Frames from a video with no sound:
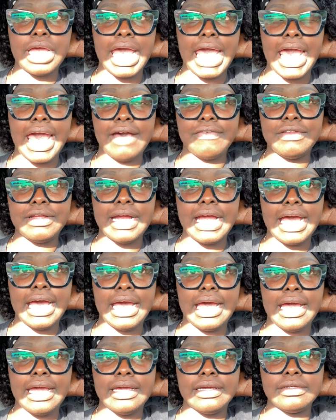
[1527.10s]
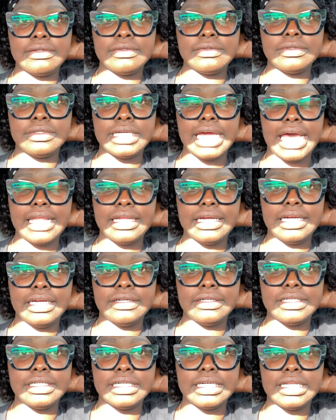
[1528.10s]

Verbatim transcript: after I got the area